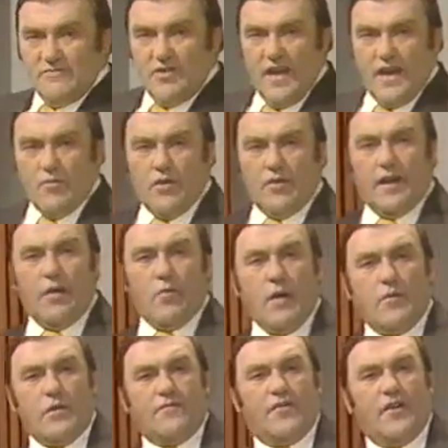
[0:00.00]
but they won't get
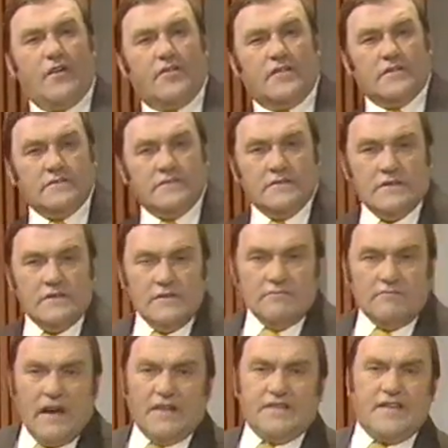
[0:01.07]
away with it forever.
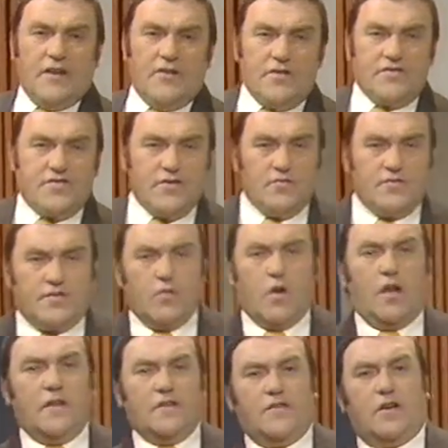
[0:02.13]
I'll tell the truth to
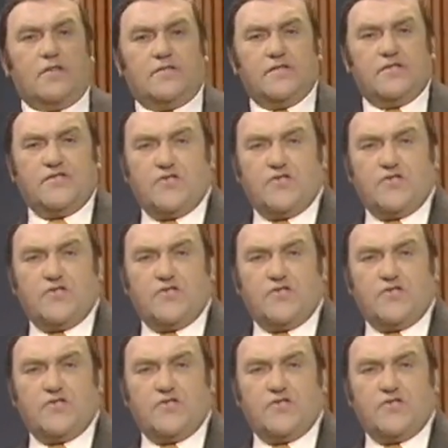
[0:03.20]
all the doctors,